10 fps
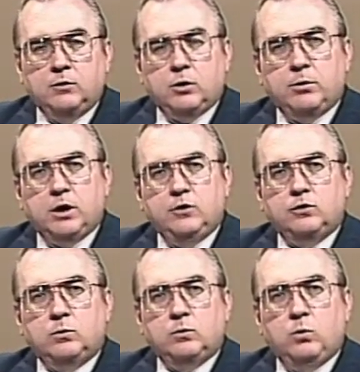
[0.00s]

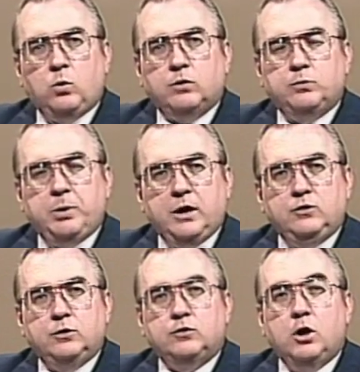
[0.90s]
Tribulation works
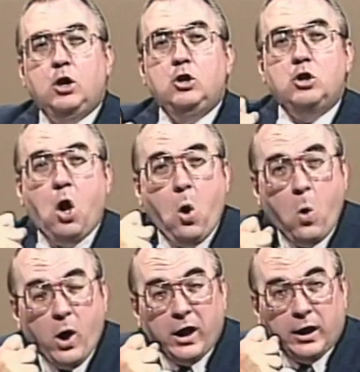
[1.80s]
patience,
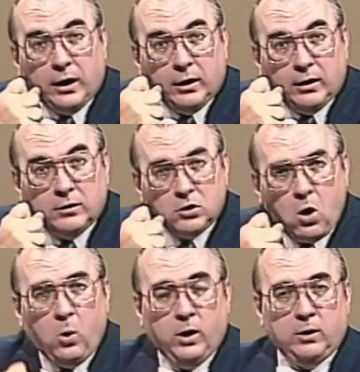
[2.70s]
knowing,
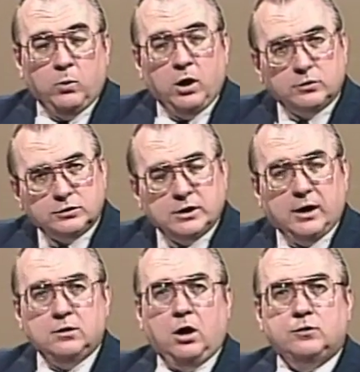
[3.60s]
knowing we
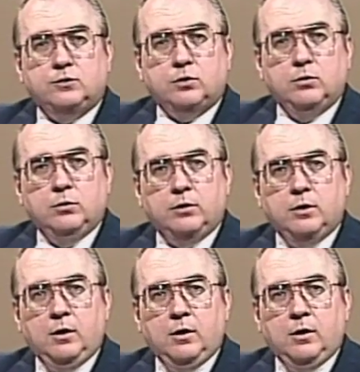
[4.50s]
understand God's truth.
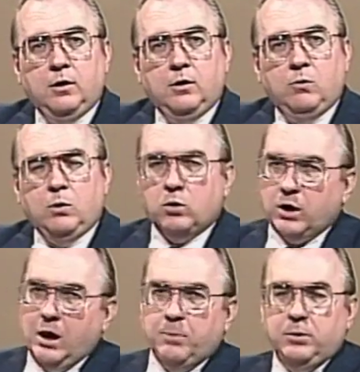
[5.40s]
We want
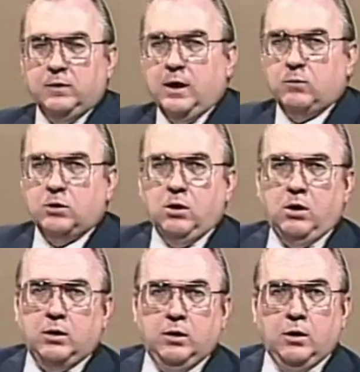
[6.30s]
to help you in that
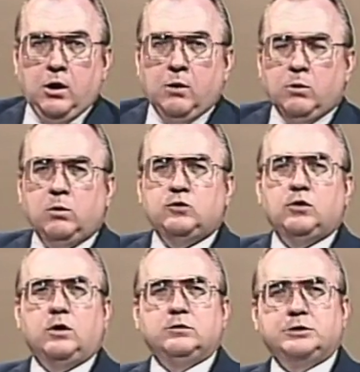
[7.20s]
regard. We want
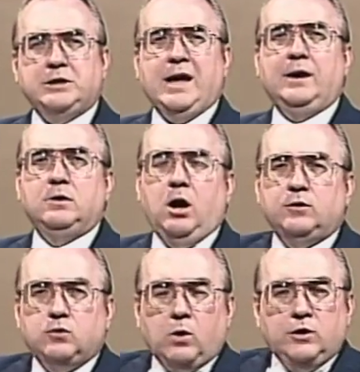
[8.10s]
you to understand
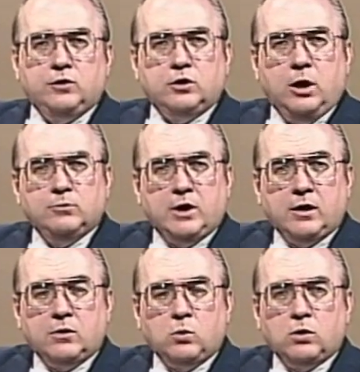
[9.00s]
God's grace. It comes
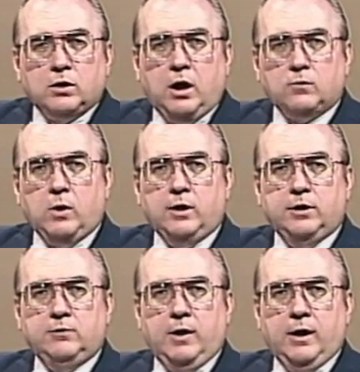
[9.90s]
out of the Word of God
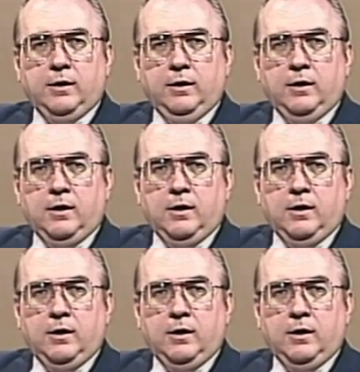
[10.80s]
rightly divided.